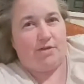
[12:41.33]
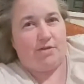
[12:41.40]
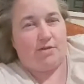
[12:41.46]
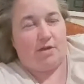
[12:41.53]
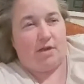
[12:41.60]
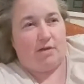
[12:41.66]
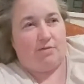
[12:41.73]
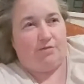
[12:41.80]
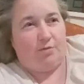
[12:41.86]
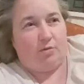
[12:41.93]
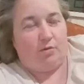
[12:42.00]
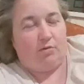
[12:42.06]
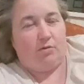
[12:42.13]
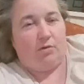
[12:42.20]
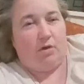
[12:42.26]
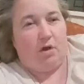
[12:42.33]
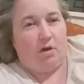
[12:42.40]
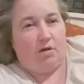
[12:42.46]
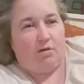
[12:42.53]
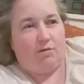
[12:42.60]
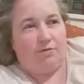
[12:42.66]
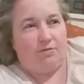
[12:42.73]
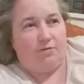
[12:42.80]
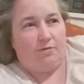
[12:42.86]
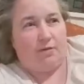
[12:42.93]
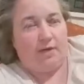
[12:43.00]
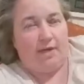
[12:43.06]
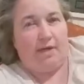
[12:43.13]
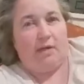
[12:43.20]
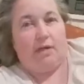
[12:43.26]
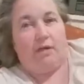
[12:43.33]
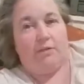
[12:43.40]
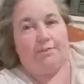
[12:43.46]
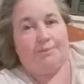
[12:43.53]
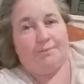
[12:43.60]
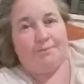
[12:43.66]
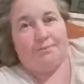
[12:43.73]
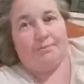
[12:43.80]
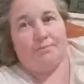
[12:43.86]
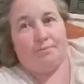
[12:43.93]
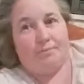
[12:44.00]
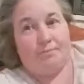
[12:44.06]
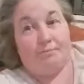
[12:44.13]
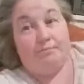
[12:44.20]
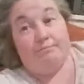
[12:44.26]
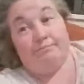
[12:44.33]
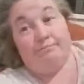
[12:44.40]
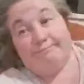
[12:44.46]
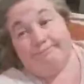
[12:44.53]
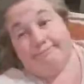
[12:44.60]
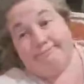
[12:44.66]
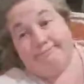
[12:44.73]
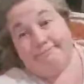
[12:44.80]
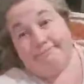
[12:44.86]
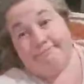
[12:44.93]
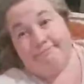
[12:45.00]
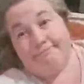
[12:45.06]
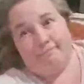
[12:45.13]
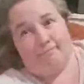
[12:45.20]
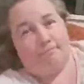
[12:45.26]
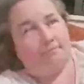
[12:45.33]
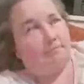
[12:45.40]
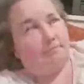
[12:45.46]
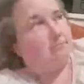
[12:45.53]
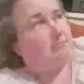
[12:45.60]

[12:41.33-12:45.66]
the rise and fall of